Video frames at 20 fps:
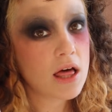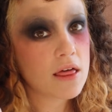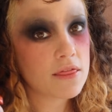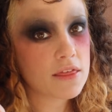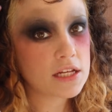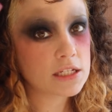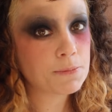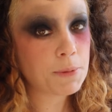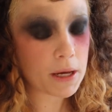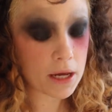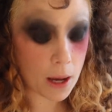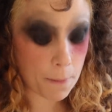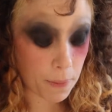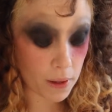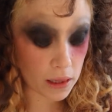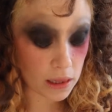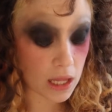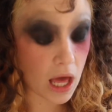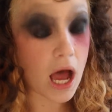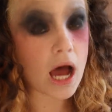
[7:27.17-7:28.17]
these pick up a
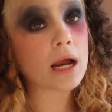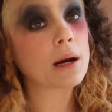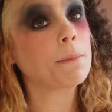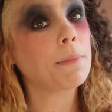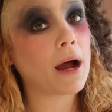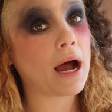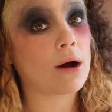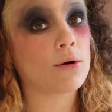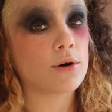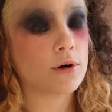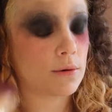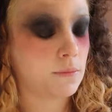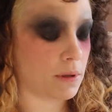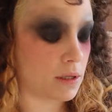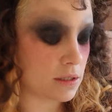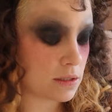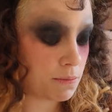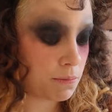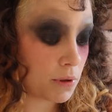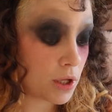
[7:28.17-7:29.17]
lot of powder
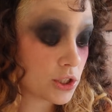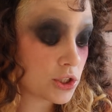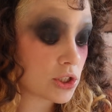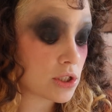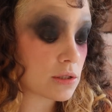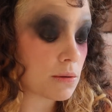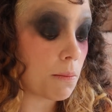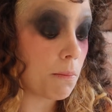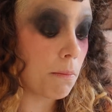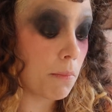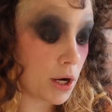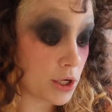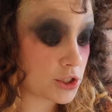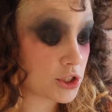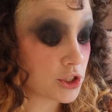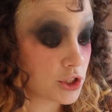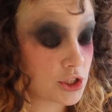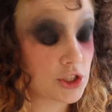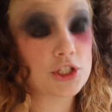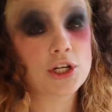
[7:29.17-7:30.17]
because blush is much
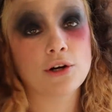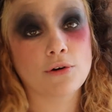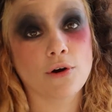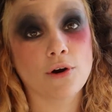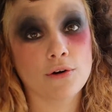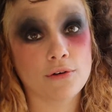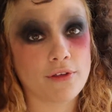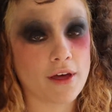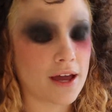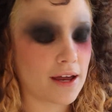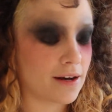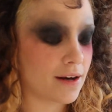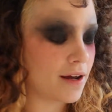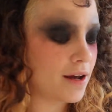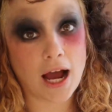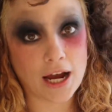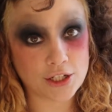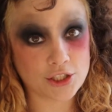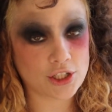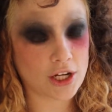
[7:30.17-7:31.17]
sheerer than
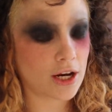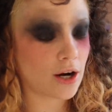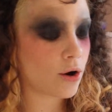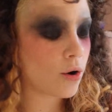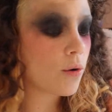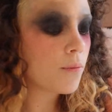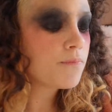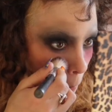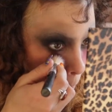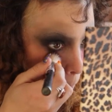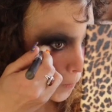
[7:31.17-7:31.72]
eyeshadow.